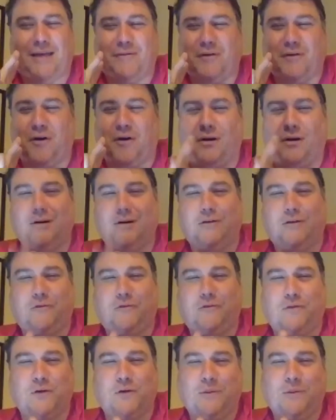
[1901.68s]
a horror
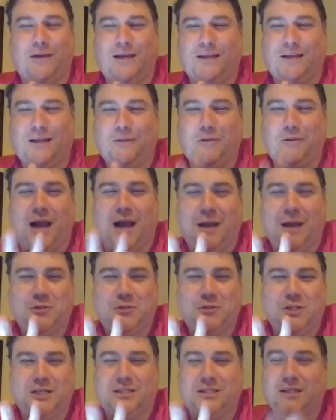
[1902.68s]
film, and the
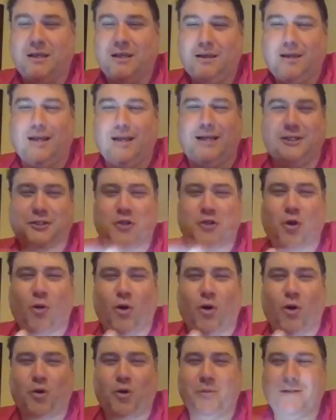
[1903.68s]
option is, can I just go
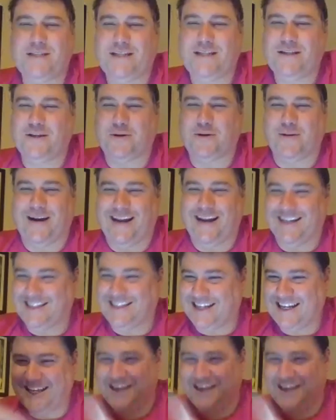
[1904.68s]
home and see the credits?
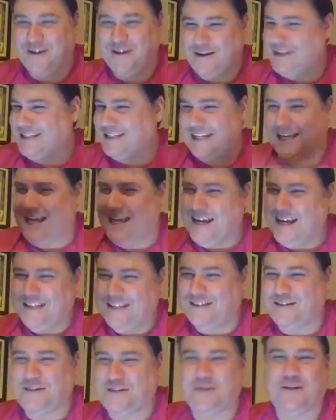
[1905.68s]
Because
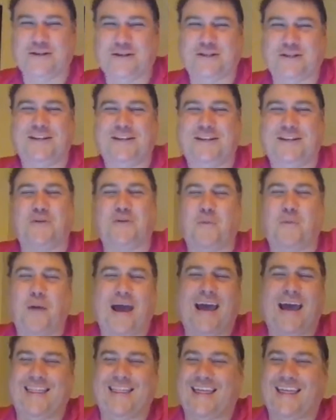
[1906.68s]
there's a
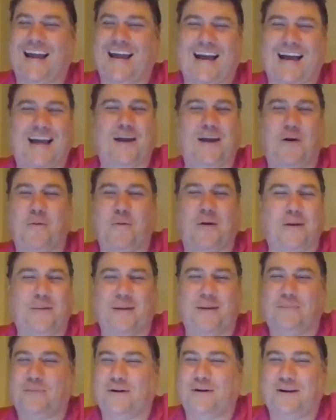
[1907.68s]
way that I don't want to be a
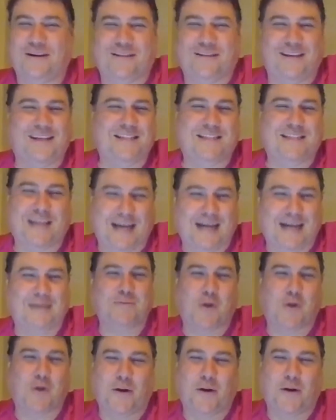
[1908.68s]
part of this. I'm
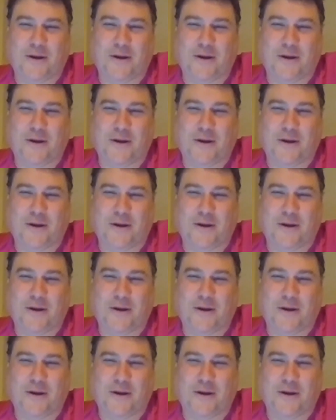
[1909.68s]
going home.